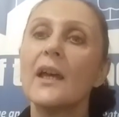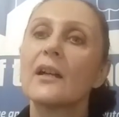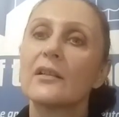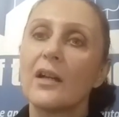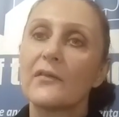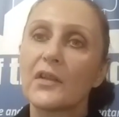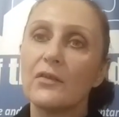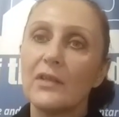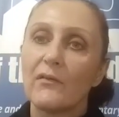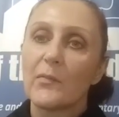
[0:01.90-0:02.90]
Good
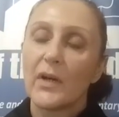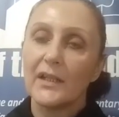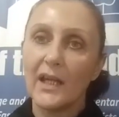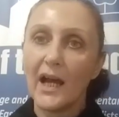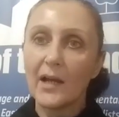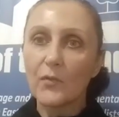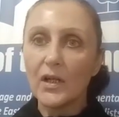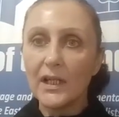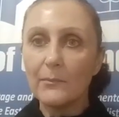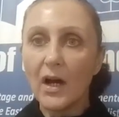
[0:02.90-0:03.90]
afternoon, everybody. I'm
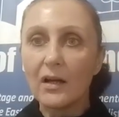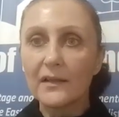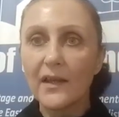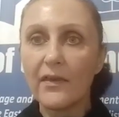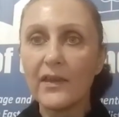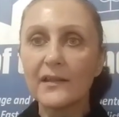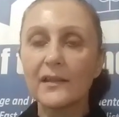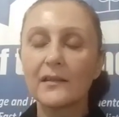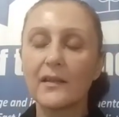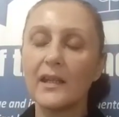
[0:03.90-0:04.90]
Rolene Marks. This
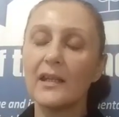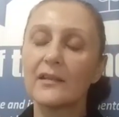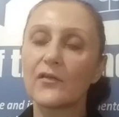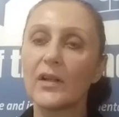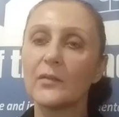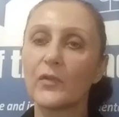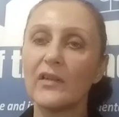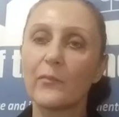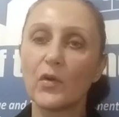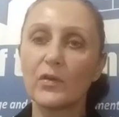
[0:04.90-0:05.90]
is the Israel
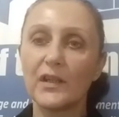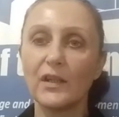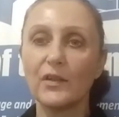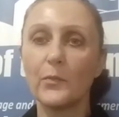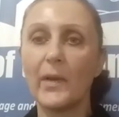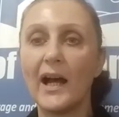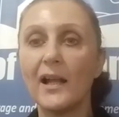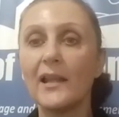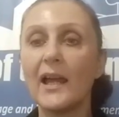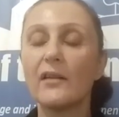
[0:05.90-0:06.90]
Brief brought to you
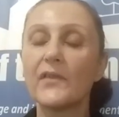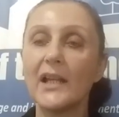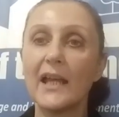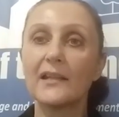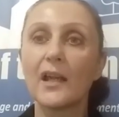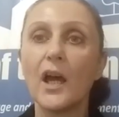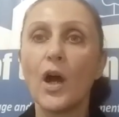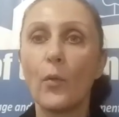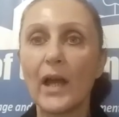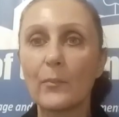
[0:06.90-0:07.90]
by Lay of the Land,
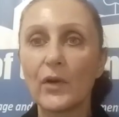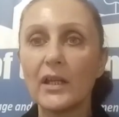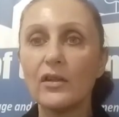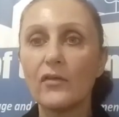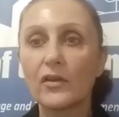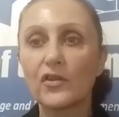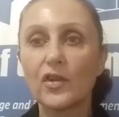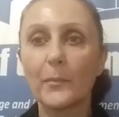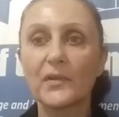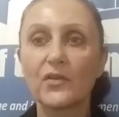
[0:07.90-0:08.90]
where I bring you those
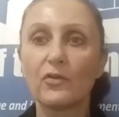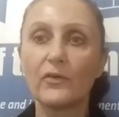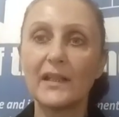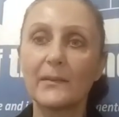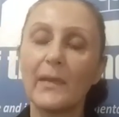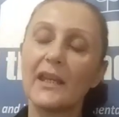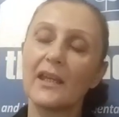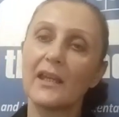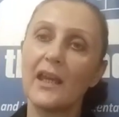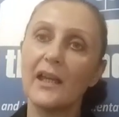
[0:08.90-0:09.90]
top stories
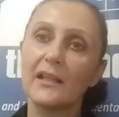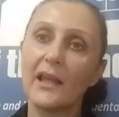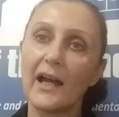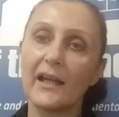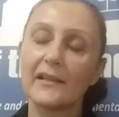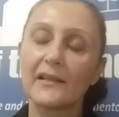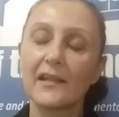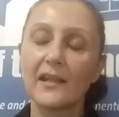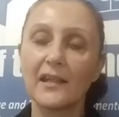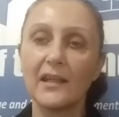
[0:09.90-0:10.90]
making
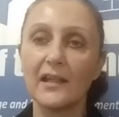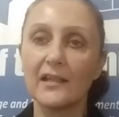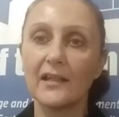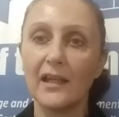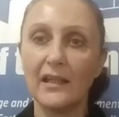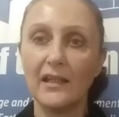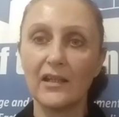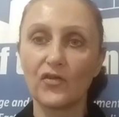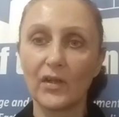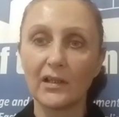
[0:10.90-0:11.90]
headlines here in
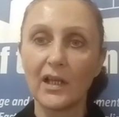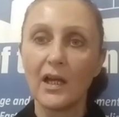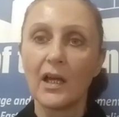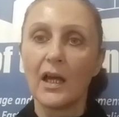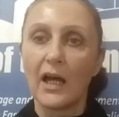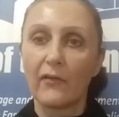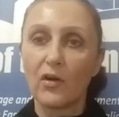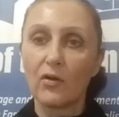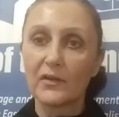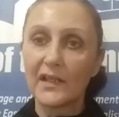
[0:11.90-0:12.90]
Israel. Of
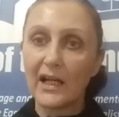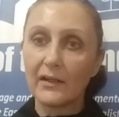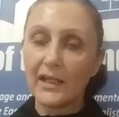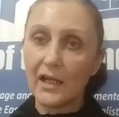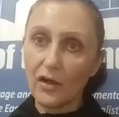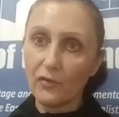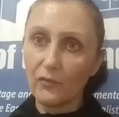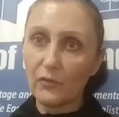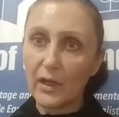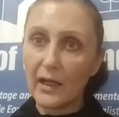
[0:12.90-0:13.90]
course, our yellow